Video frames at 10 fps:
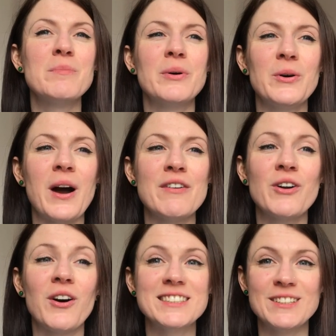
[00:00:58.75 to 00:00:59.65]
but I've
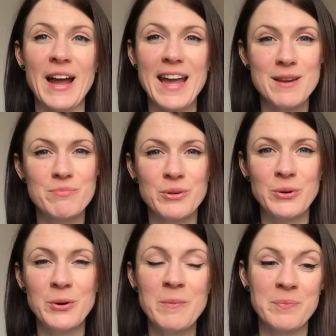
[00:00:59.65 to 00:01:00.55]
got until
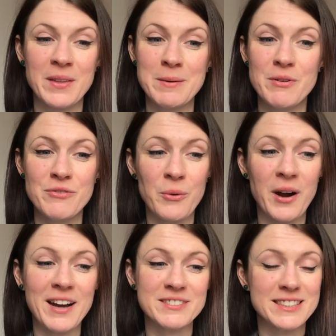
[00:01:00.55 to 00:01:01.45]
April before I
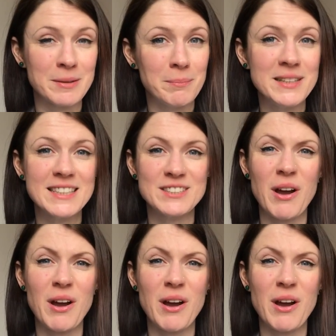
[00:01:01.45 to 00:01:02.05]
have to submit it,